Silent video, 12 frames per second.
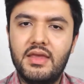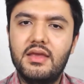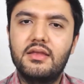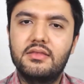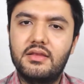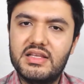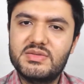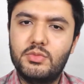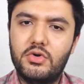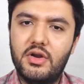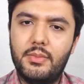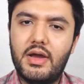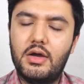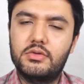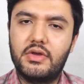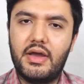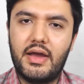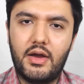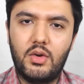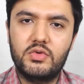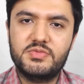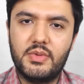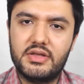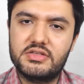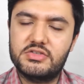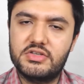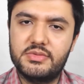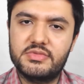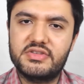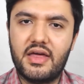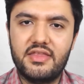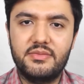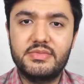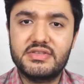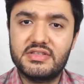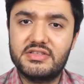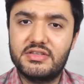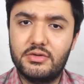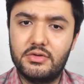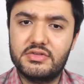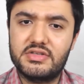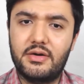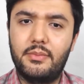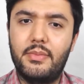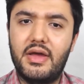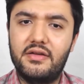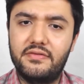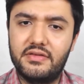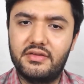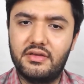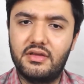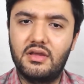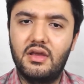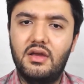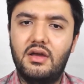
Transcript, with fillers: Tell us more about how SmartStream's other business units are benefiting